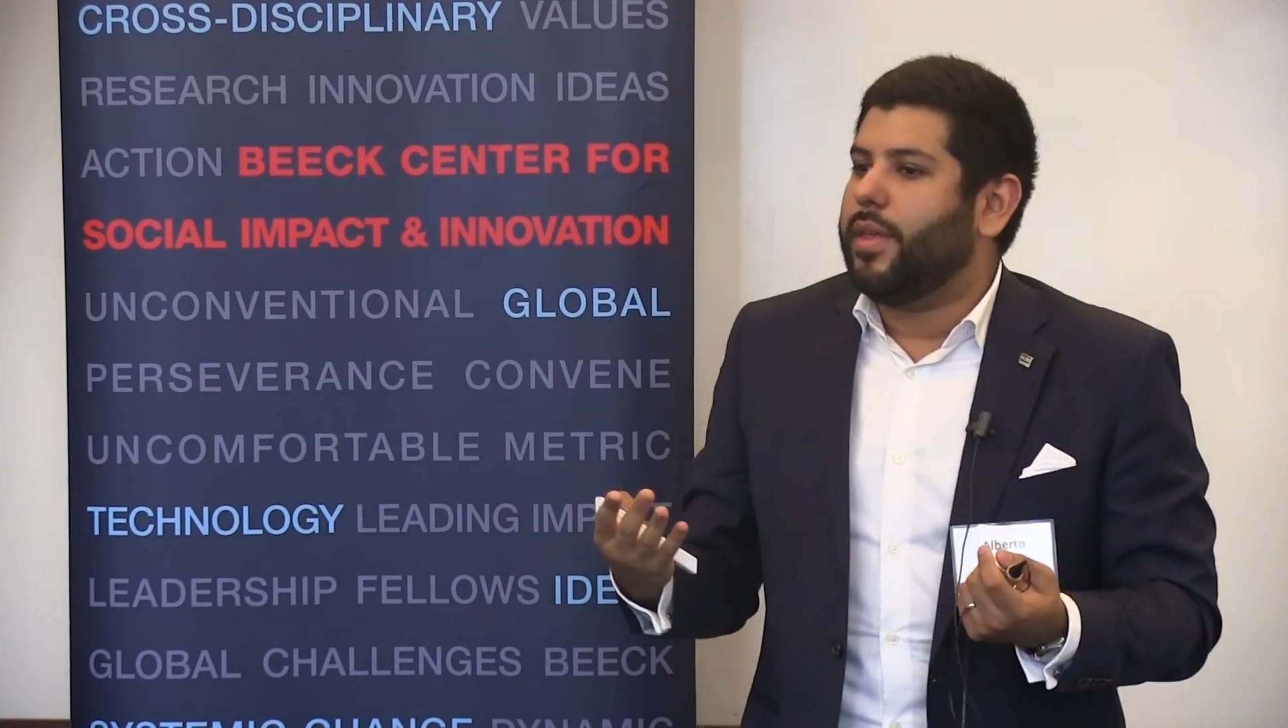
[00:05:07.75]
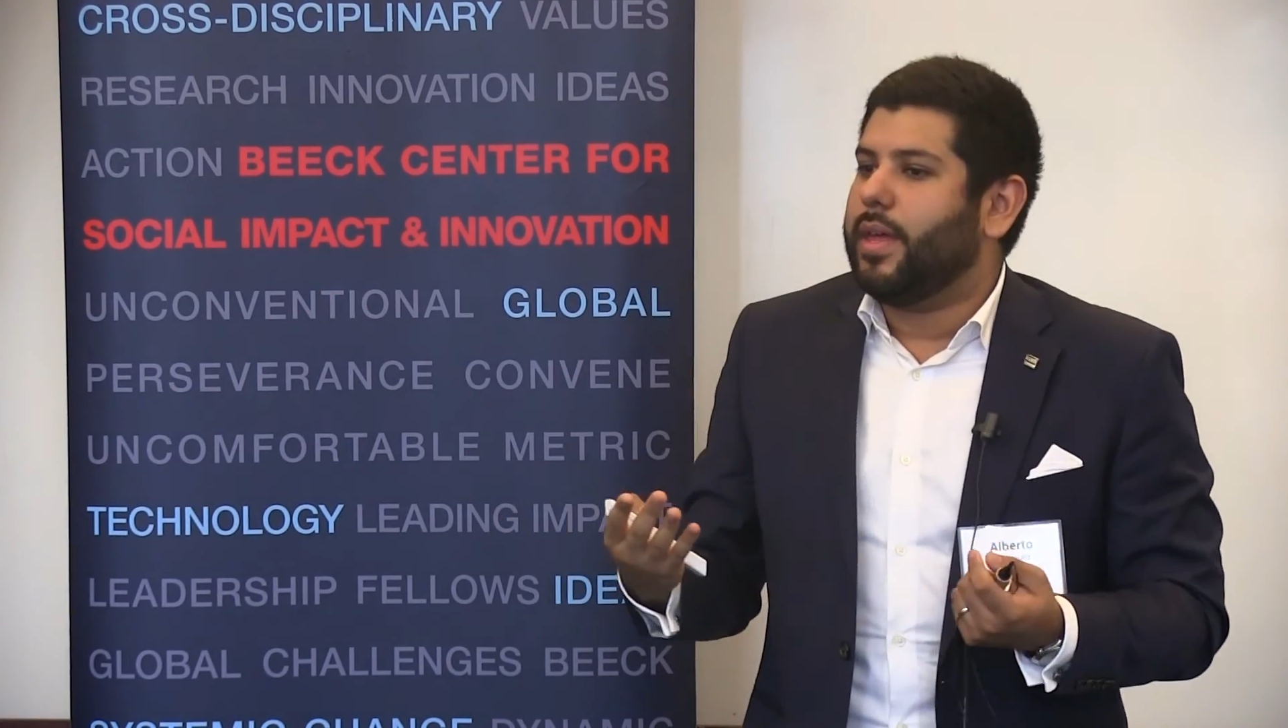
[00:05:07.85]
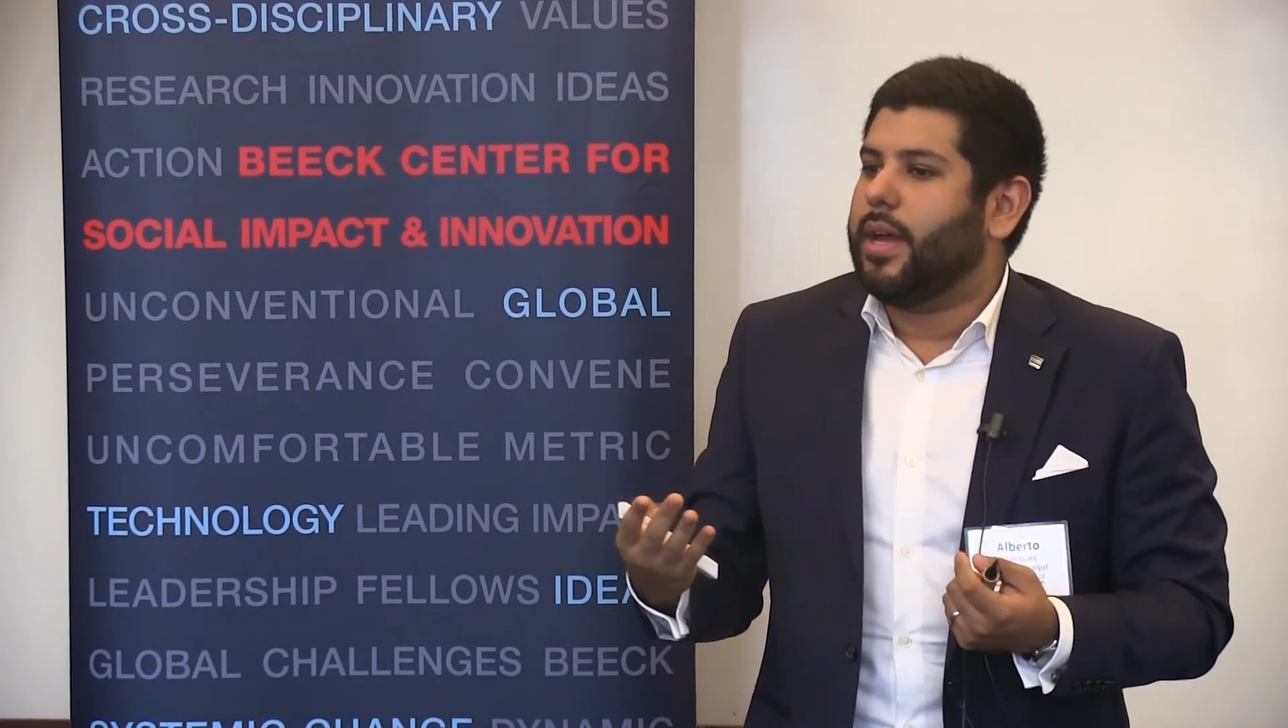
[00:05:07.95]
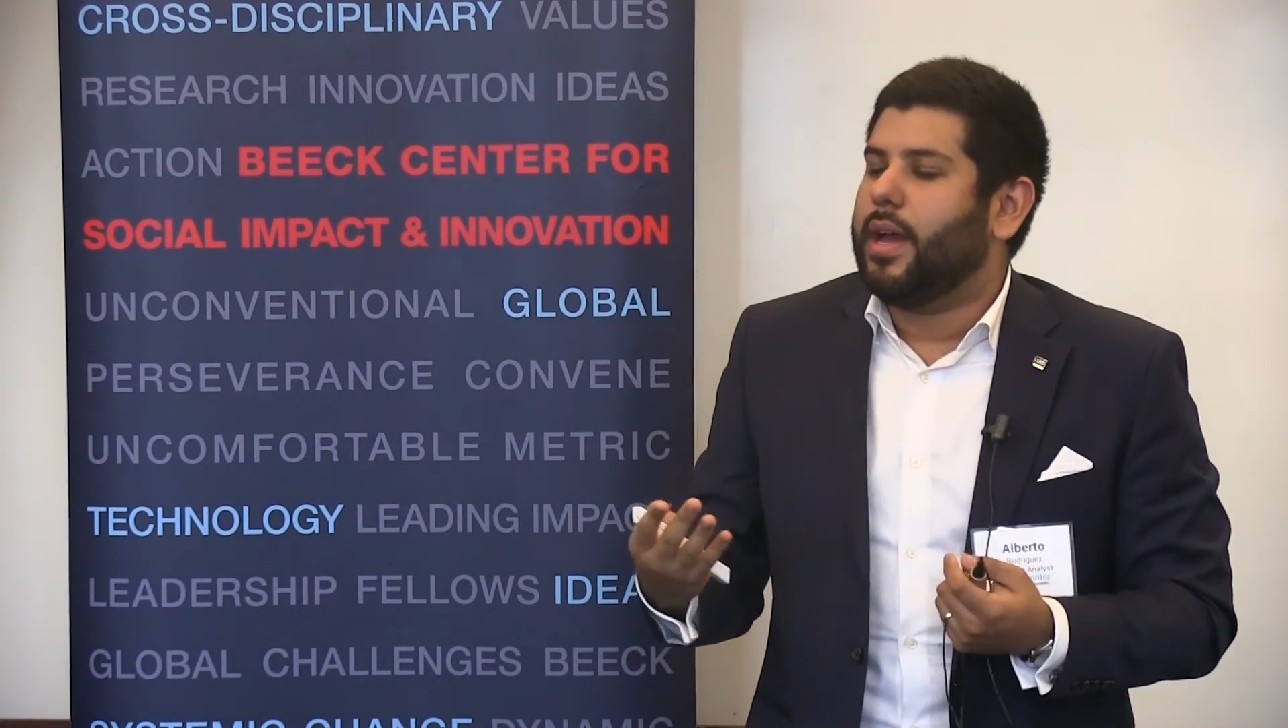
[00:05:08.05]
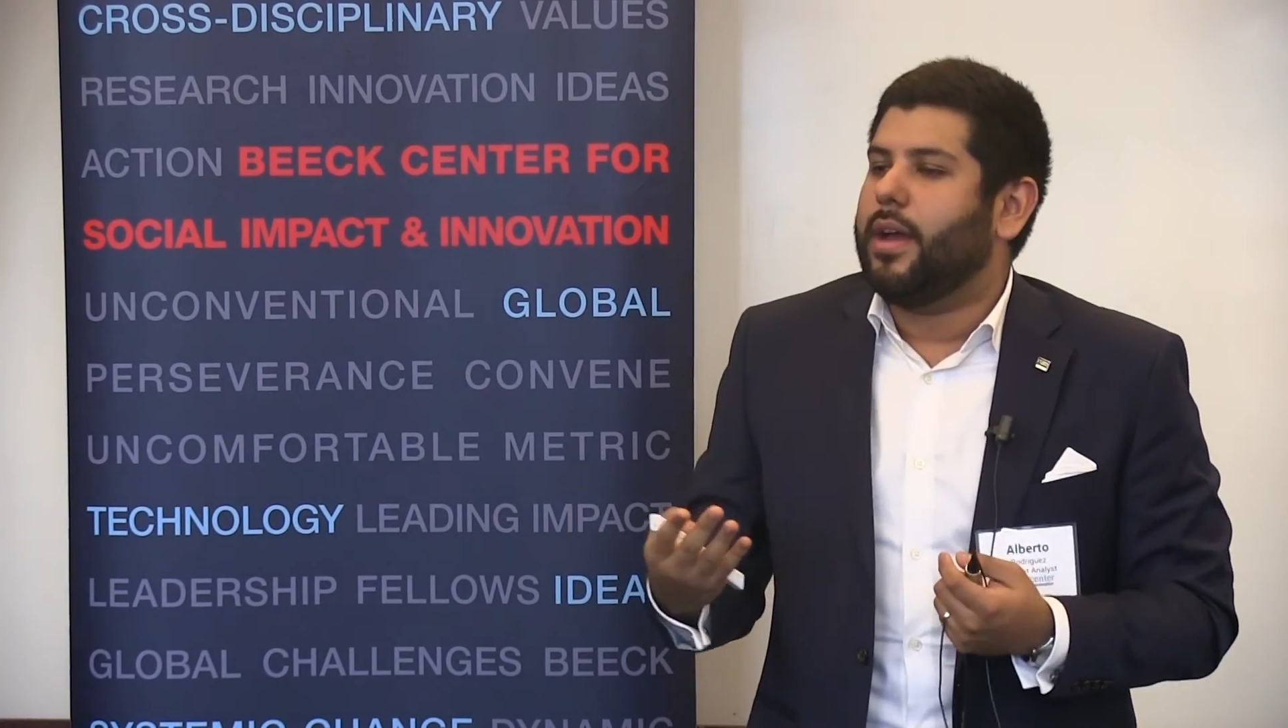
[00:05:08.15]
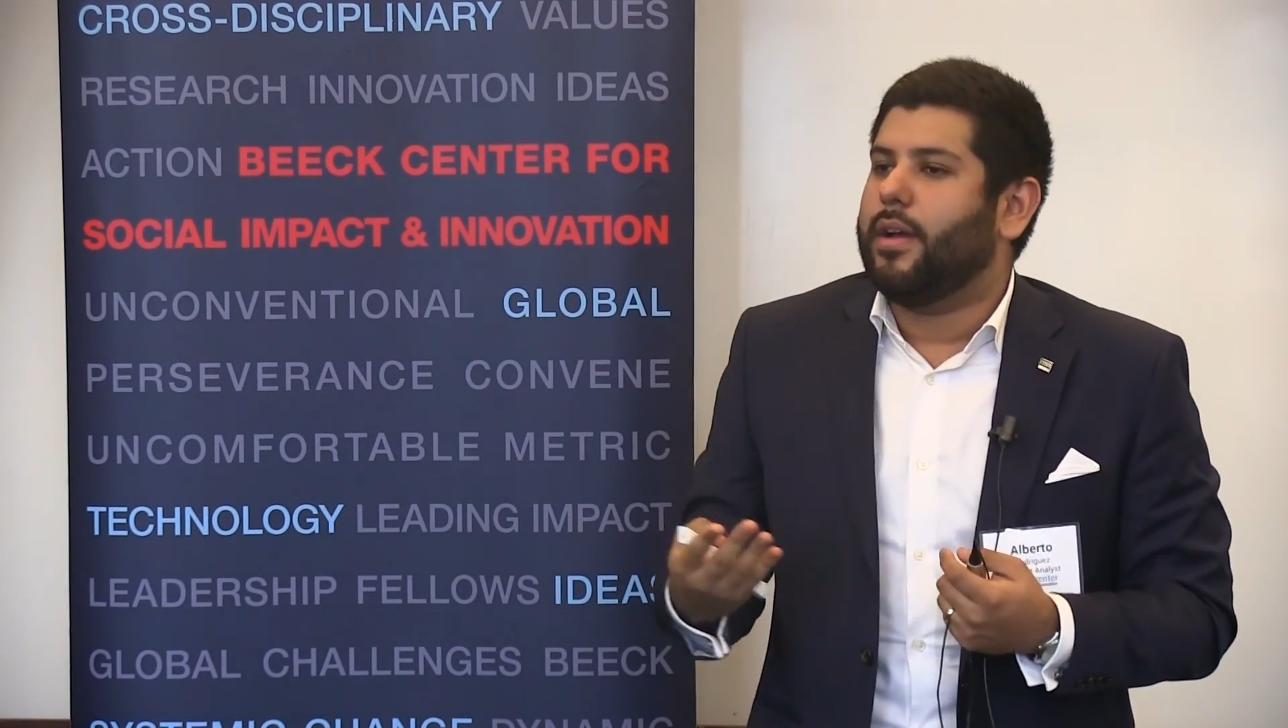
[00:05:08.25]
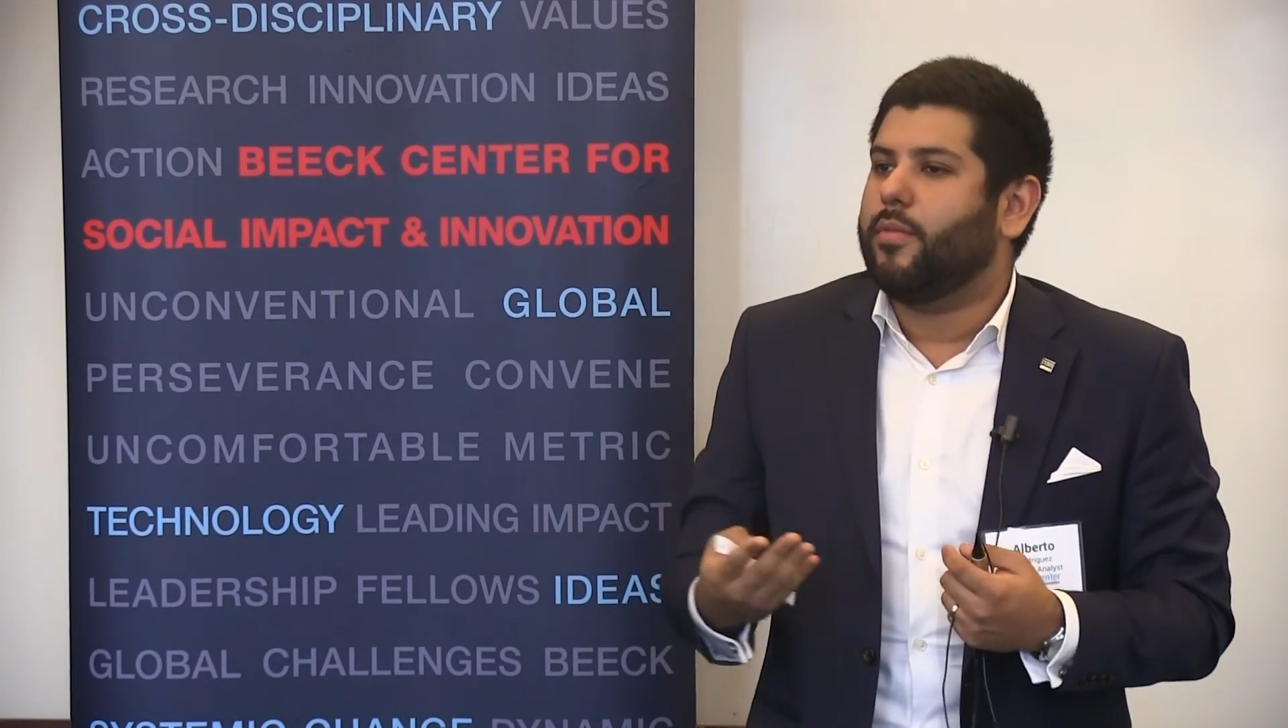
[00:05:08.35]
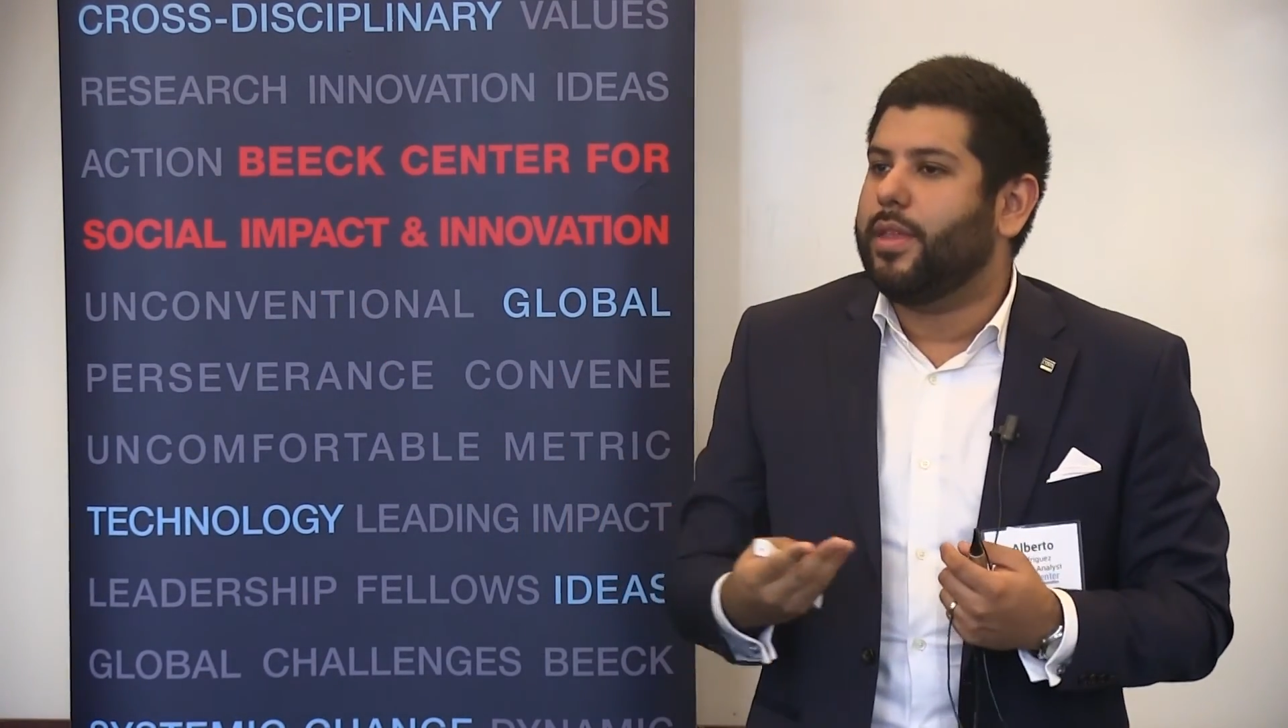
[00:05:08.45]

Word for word: with a,